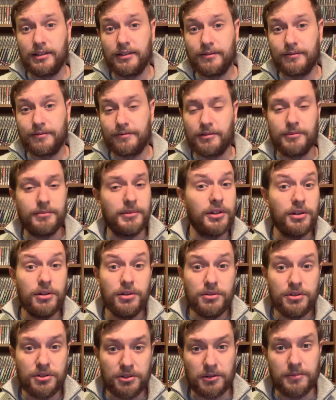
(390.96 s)
from the
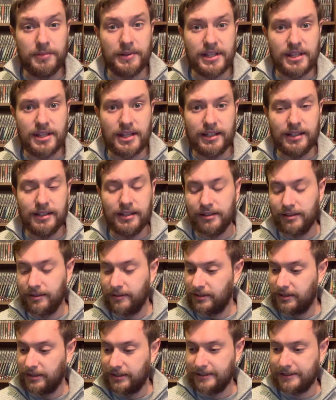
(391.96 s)
Who shop, I think.
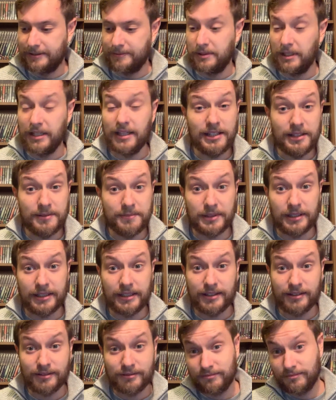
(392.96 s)
Here's
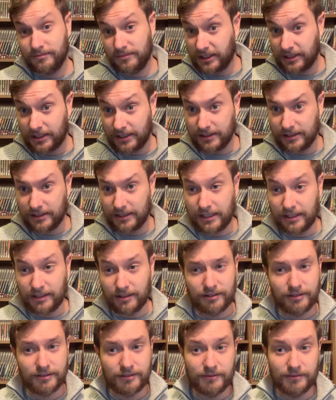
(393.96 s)
my Dalek Sec,
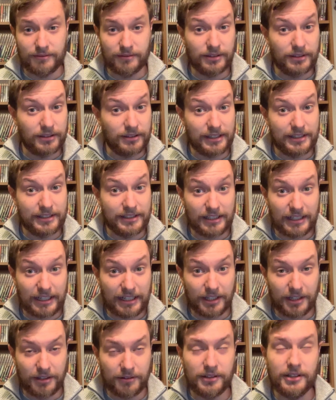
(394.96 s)
nice and
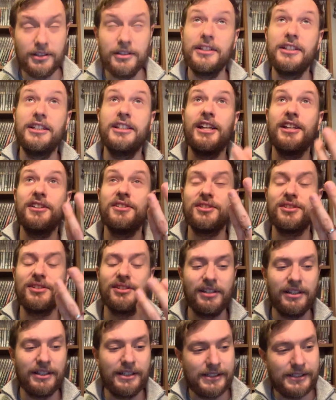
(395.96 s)
accurate, yes.
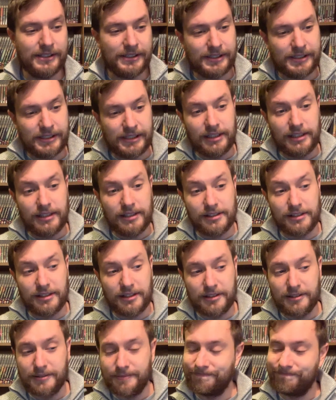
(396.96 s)

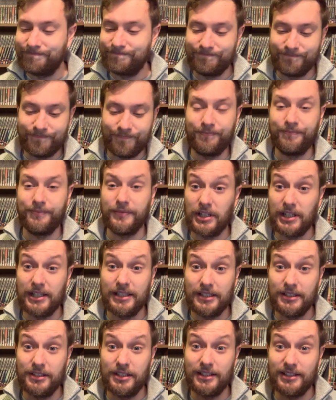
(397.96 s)
So I
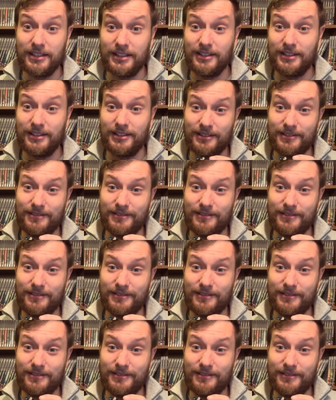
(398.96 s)
suggest